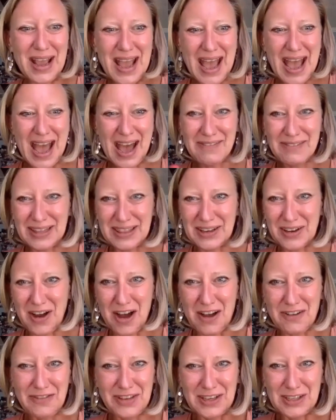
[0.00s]
Having the
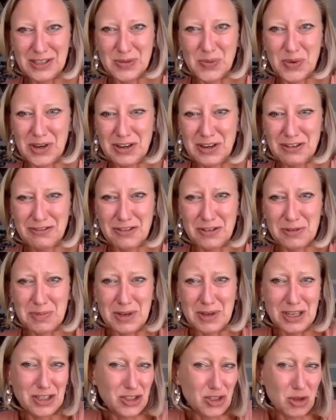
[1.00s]
coffee is wonderful,
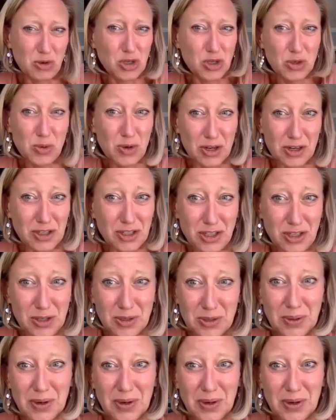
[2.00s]
but it's so short too.